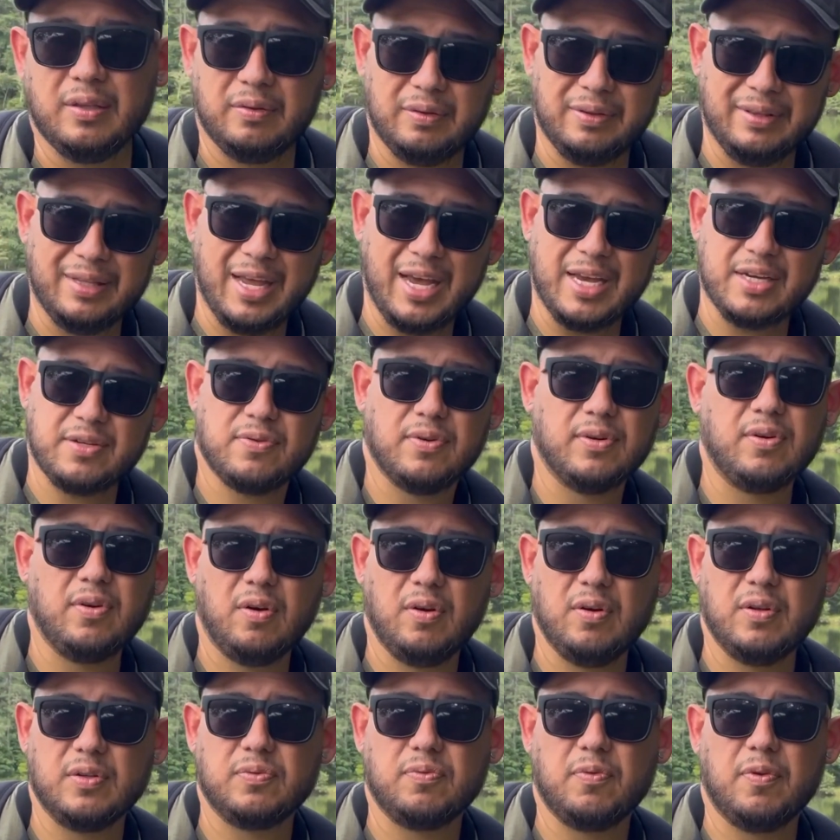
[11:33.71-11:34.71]
Natural
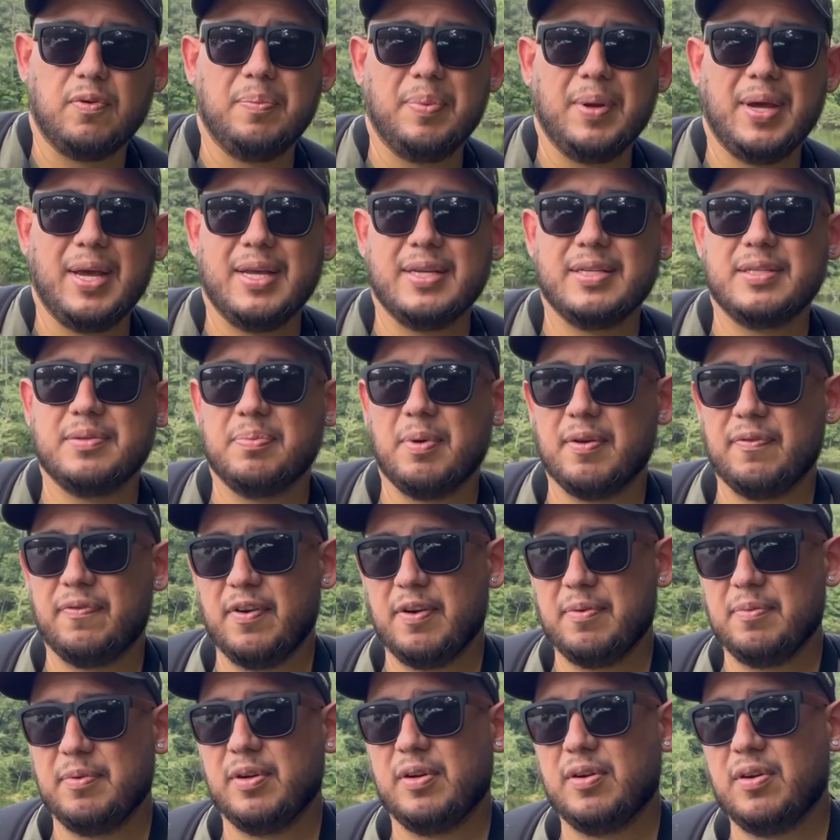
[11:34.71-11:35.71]
colors work best. My
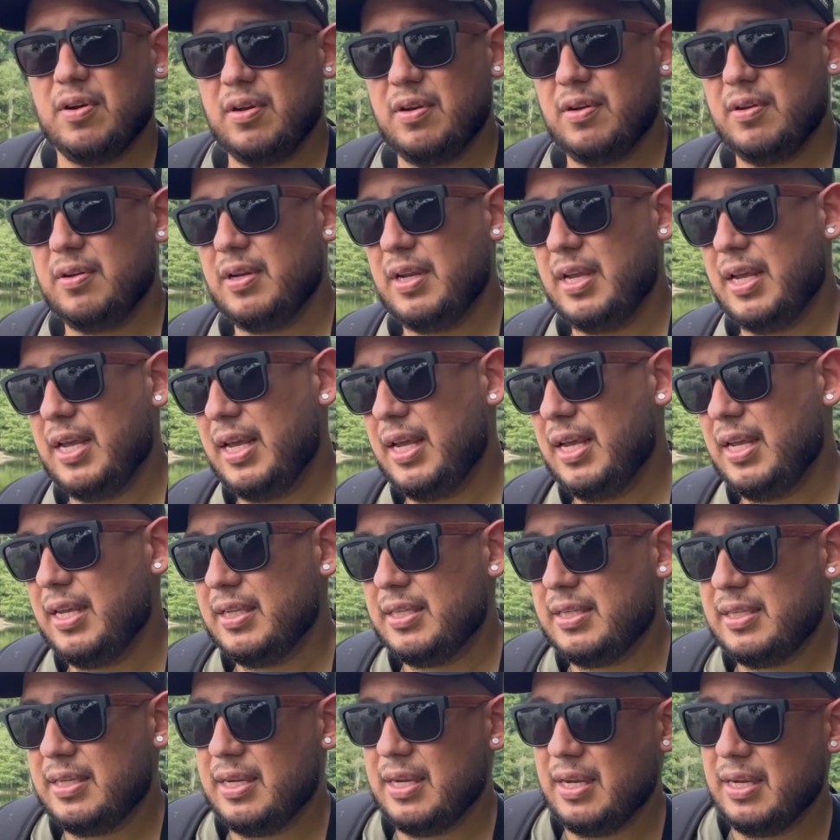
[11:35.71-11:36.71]
favorite color
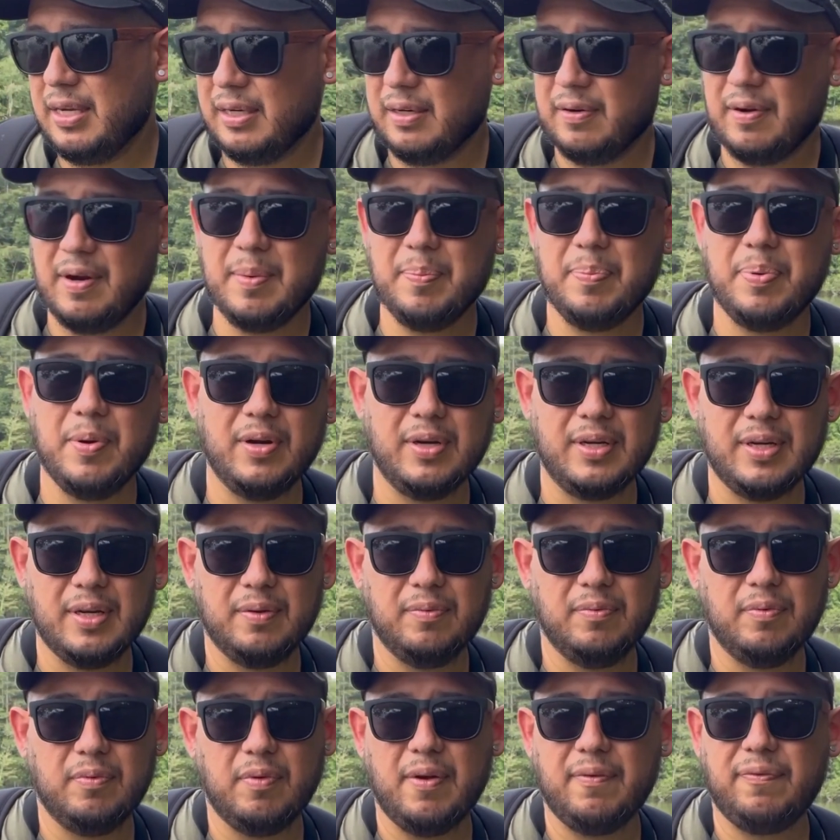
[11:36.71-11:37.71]
is green
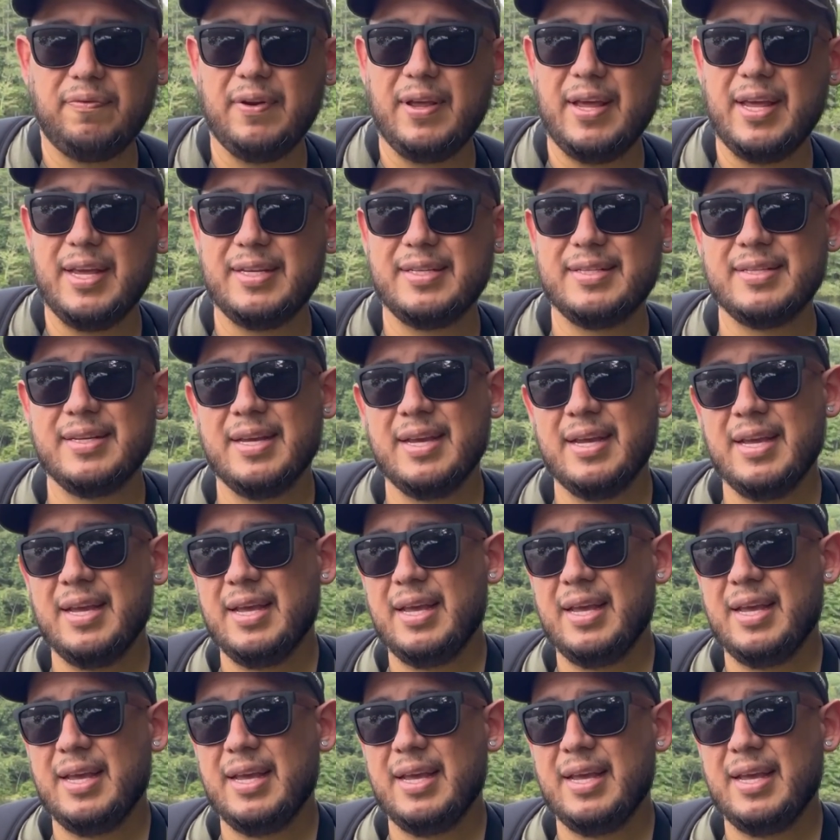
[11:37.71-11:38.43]
pumpkin with red flakes,